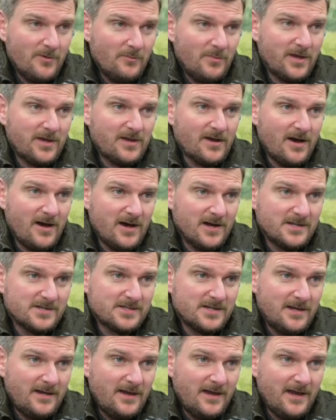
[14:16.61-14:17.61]

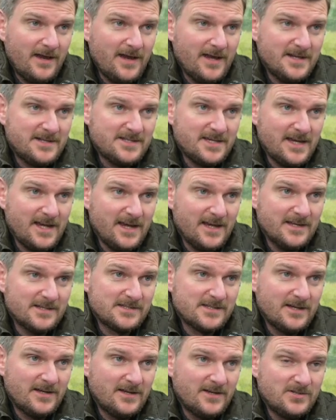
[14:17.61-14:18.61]
because it is
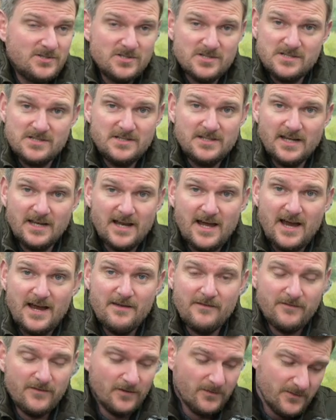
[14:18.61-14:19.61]
just
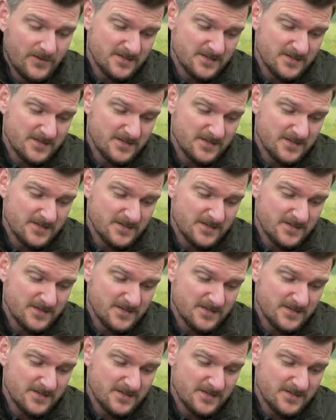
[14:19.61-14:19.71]
delightful.